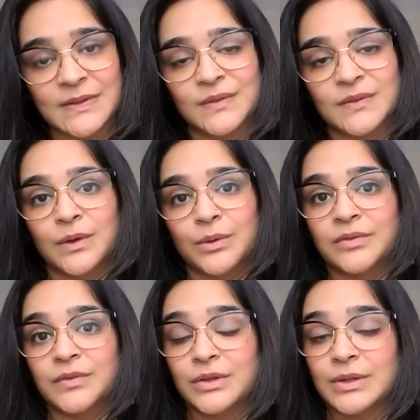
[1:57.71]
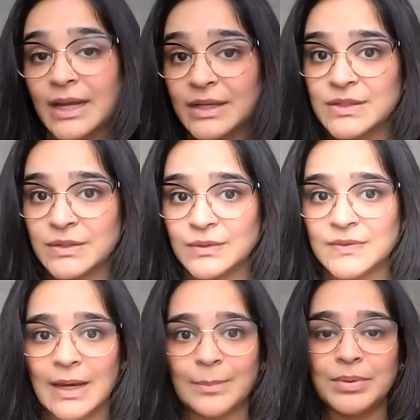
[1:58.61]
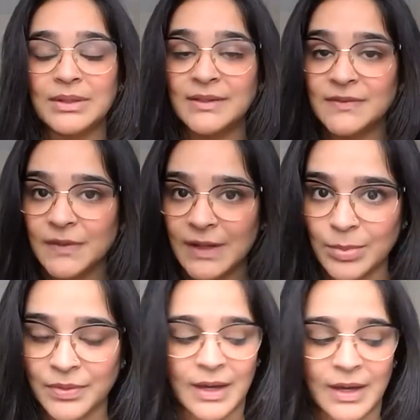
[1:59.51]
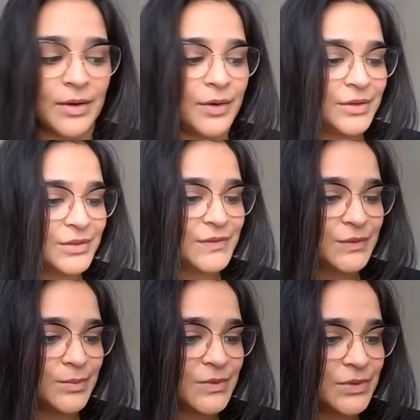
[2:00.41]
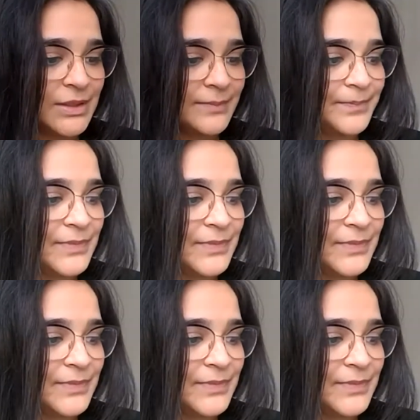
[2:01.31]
and so if you'd like to use that, please enable that on your Zoom screen.